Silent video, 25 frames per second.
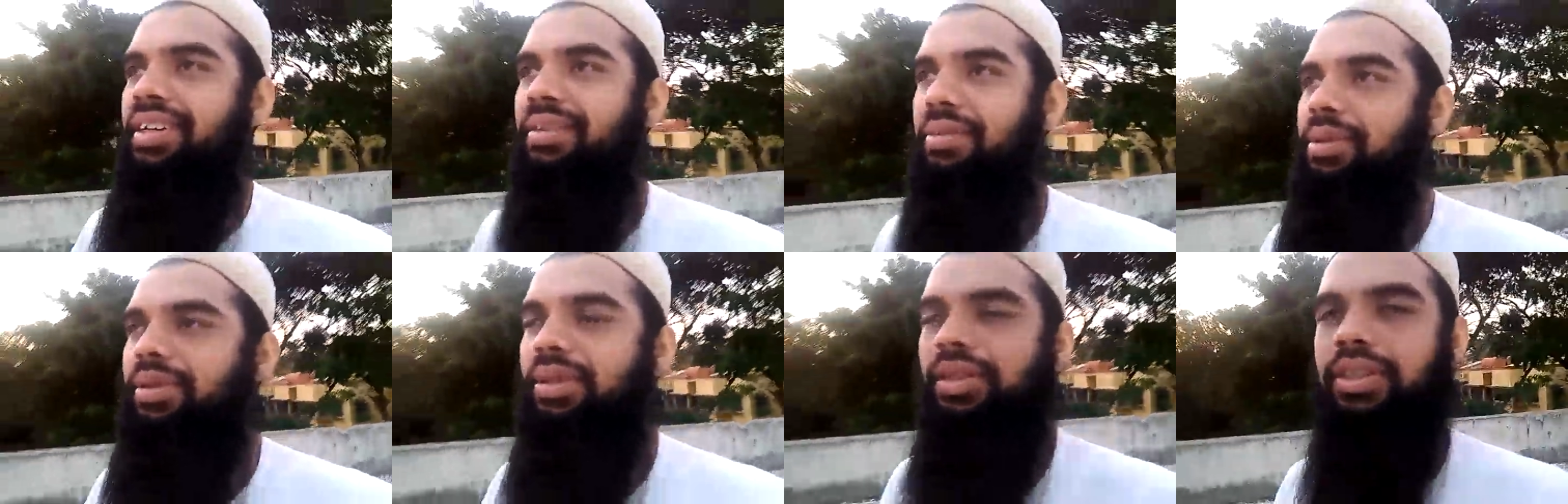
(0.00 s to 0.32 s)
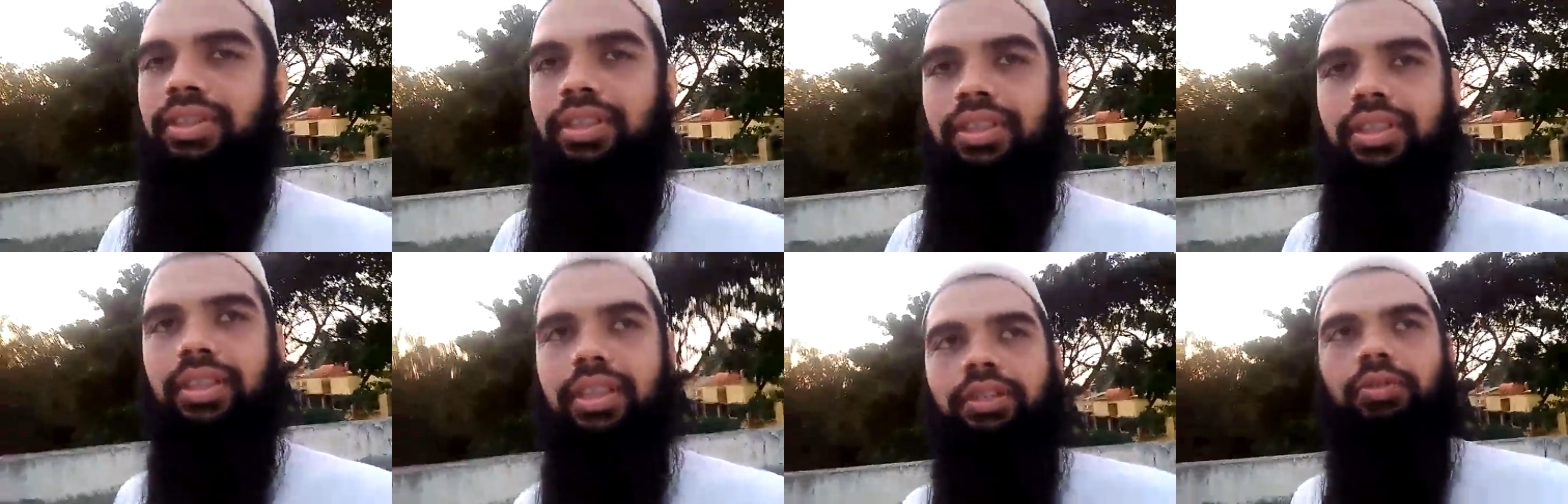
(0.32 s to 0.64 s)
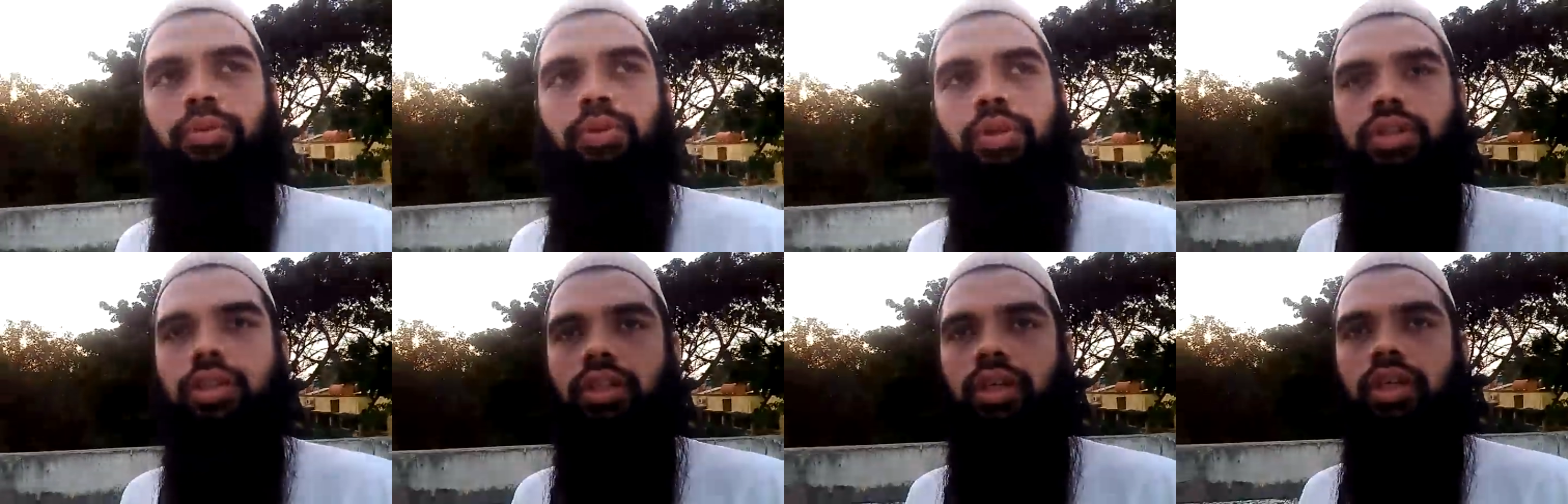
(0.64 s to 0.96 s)
because it
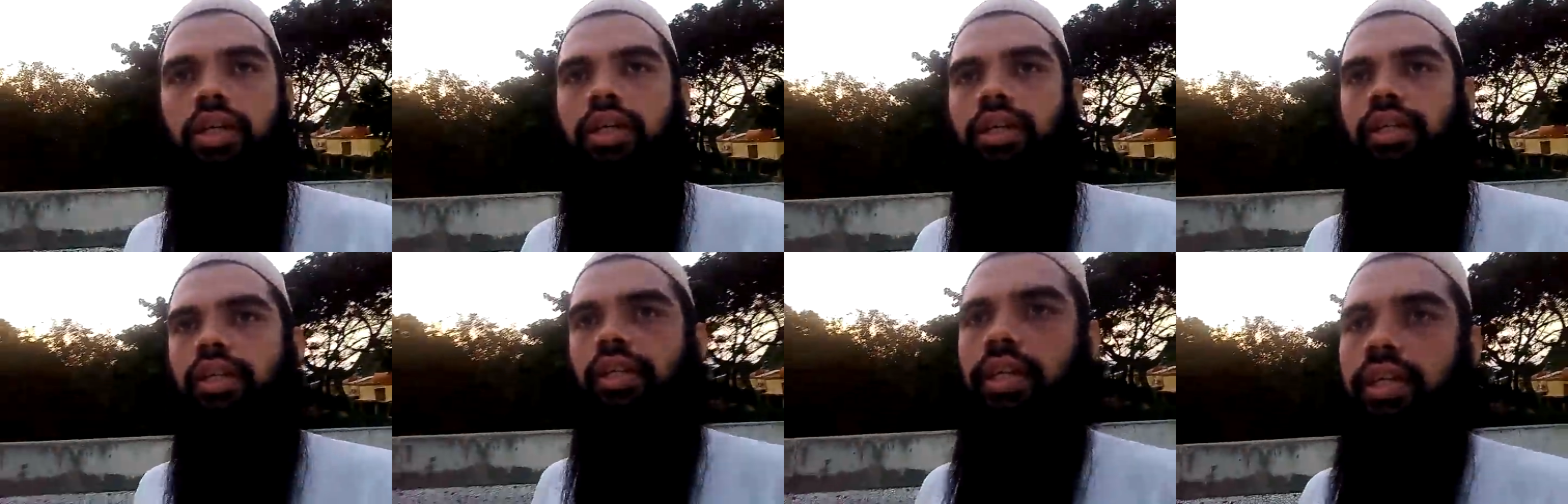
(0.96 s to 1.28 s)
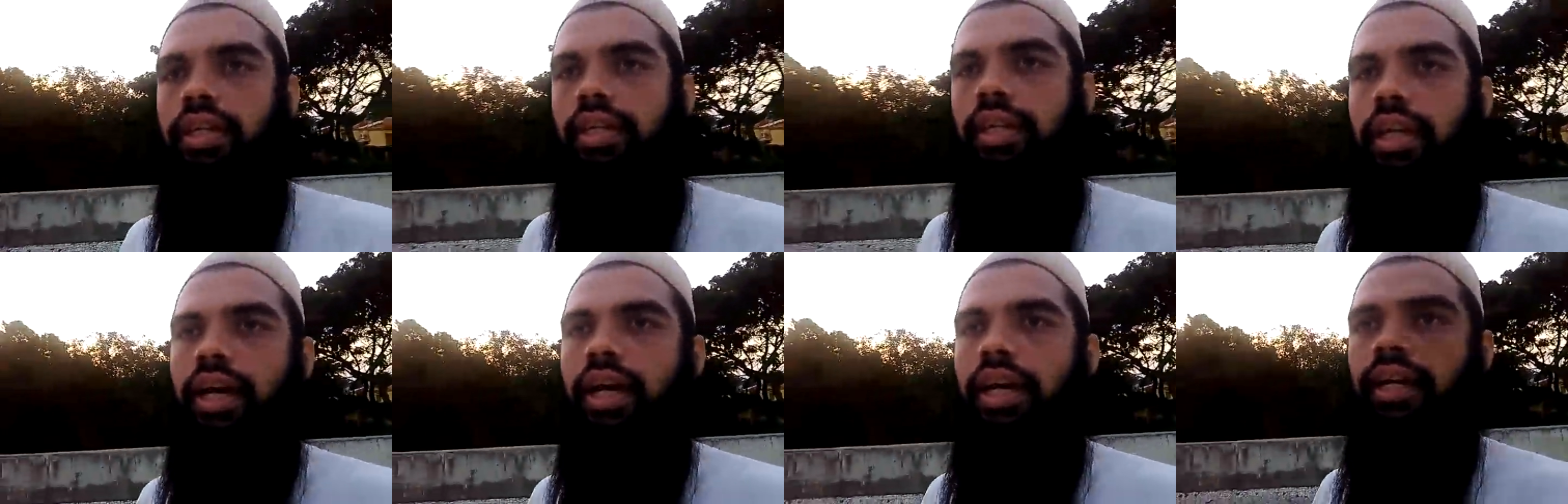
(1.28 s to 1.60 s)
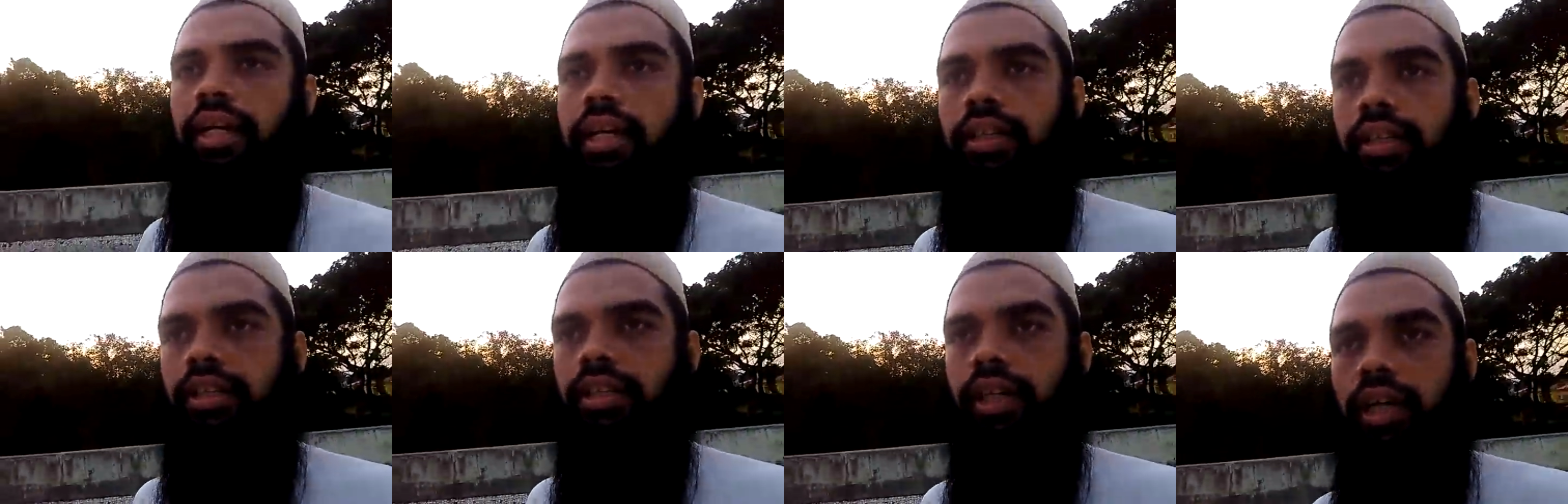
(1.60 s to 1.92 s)
was clear that they
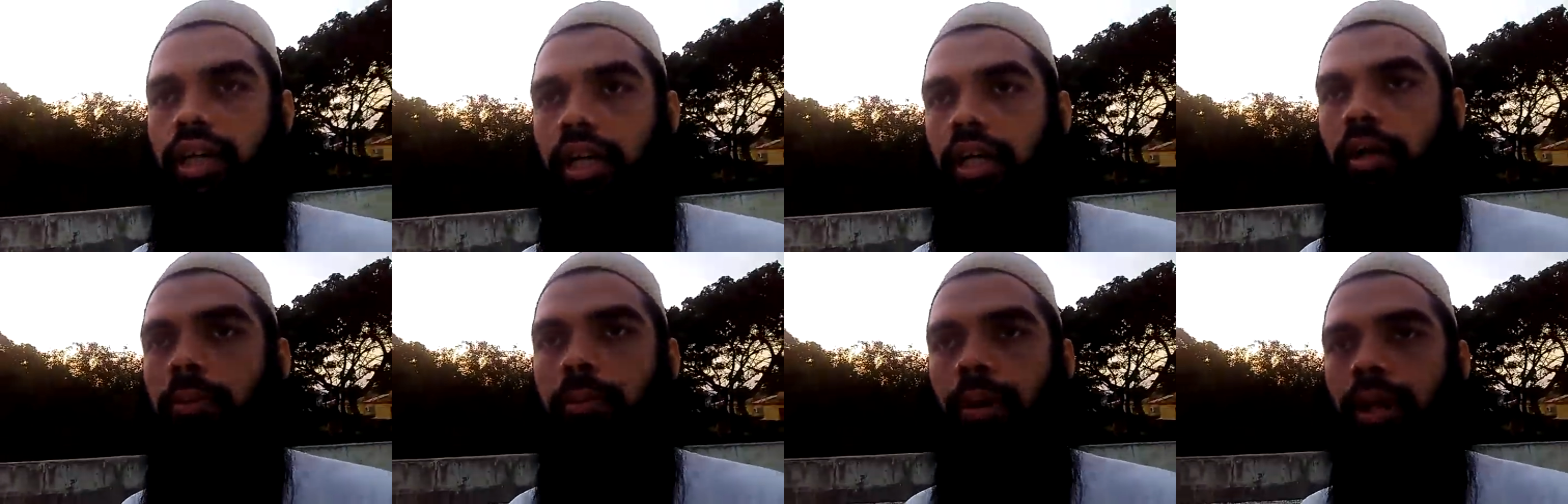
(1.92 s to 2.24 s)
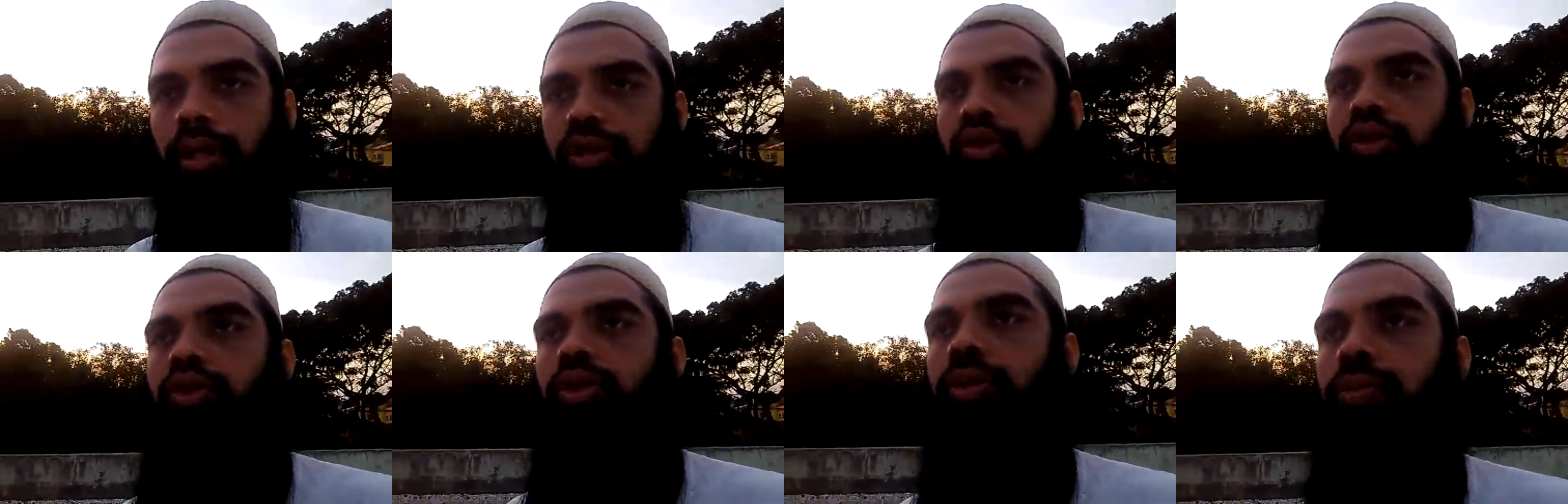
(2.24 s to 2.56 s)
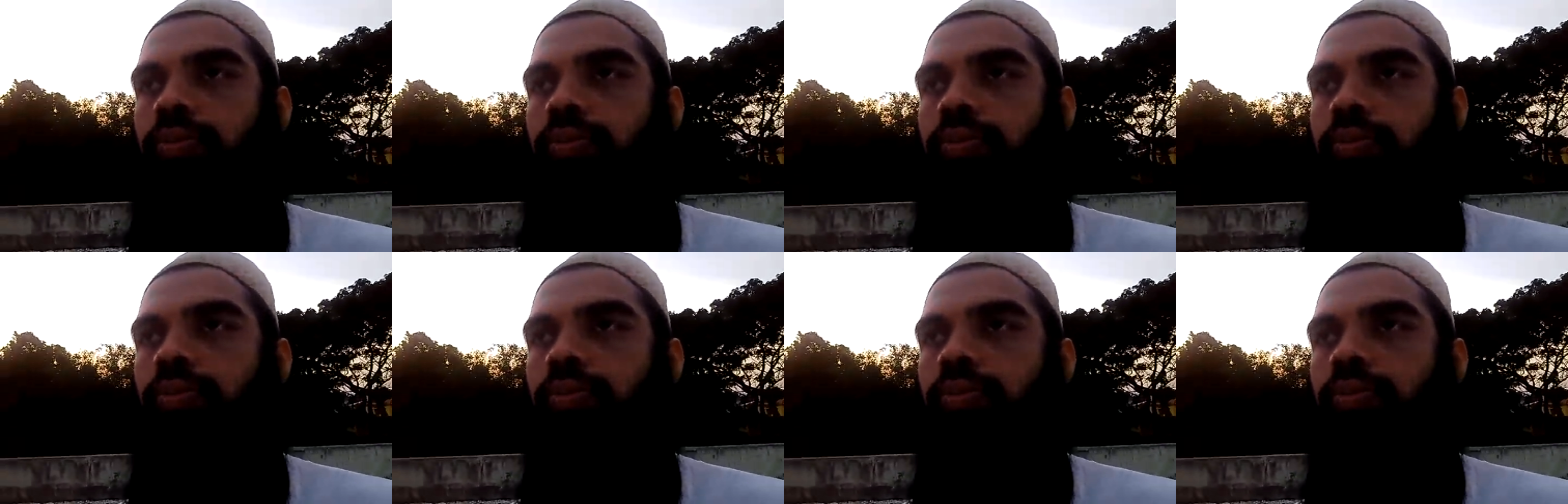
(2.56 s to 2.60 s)
hadn't studied much.